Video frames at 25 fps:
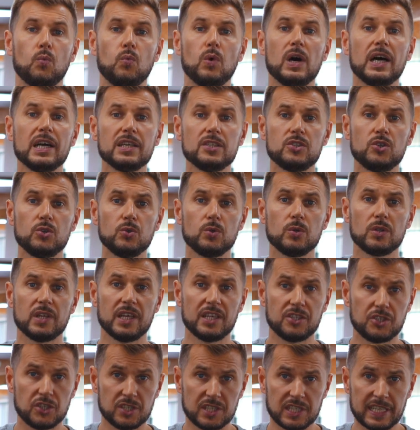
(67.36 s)
Why do
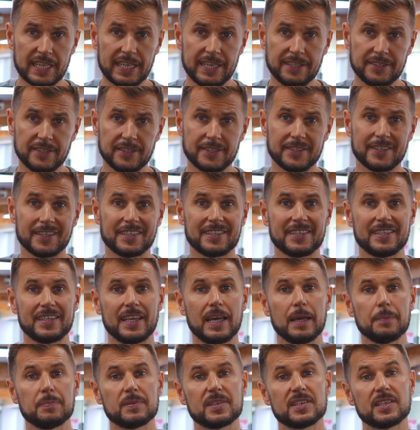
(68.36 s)
legislators
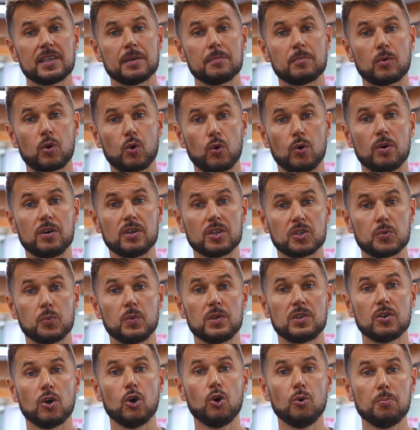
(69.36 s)
accept some coins
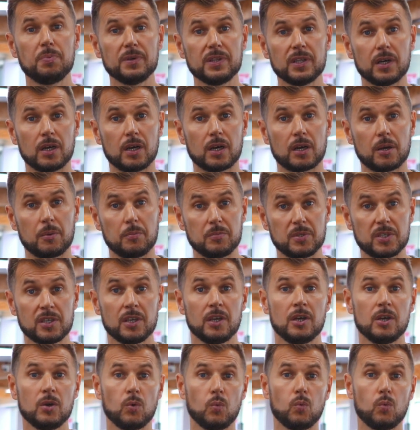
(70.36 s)
with open arms,